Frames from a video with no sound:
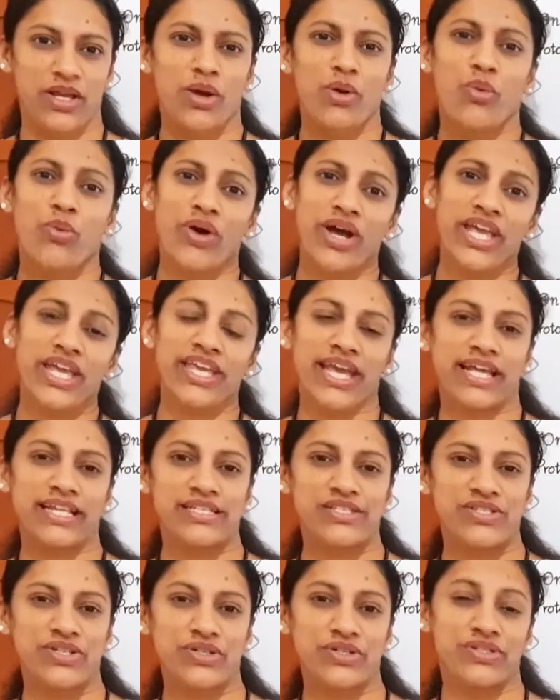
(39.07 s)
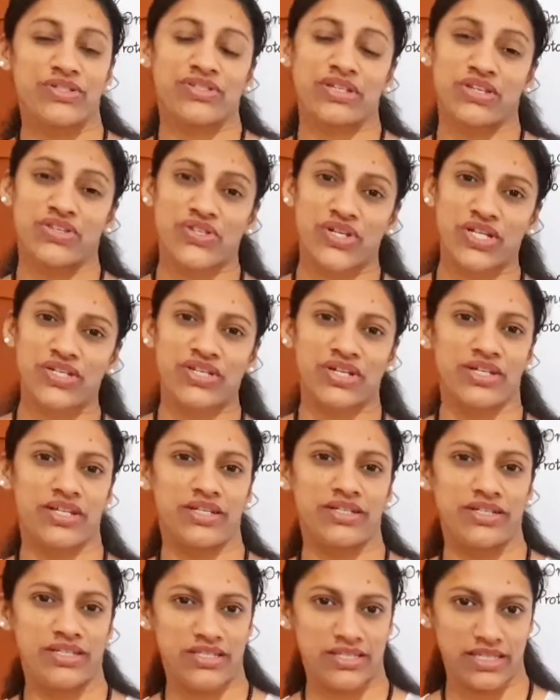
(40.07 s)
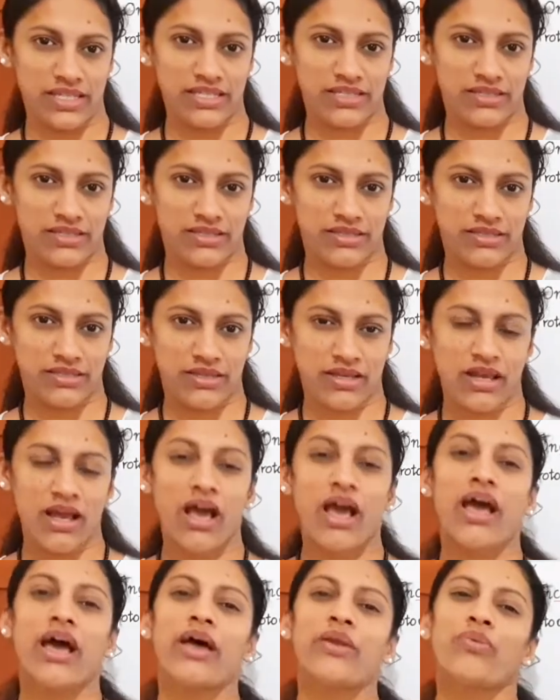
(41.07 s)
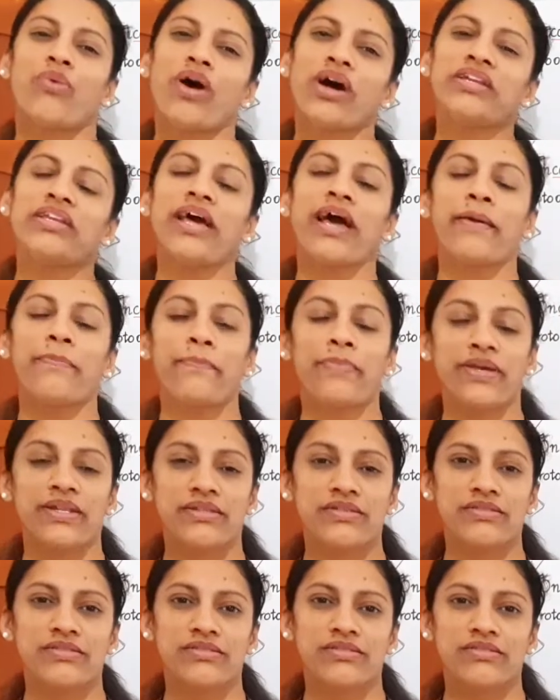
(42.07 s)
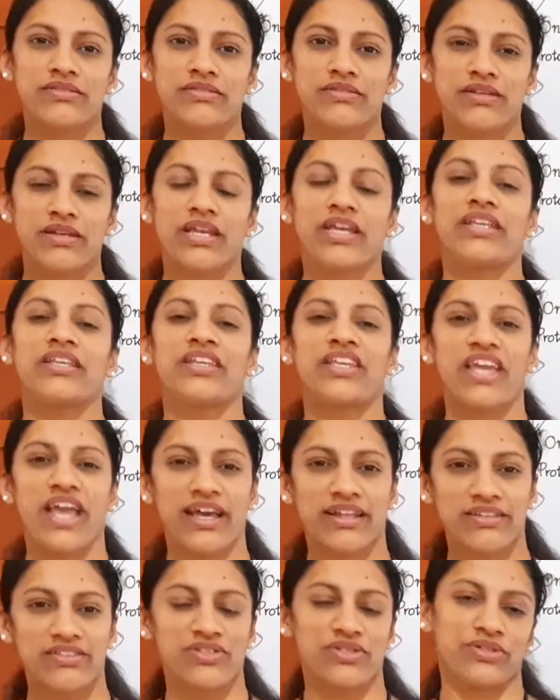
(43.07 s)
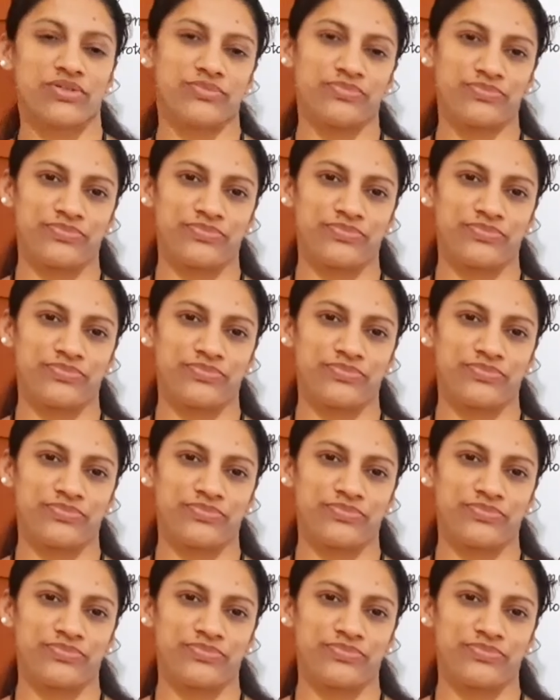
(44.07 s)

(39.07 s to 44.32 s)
Why cancer is such a dreaded disease and what happens in cancer?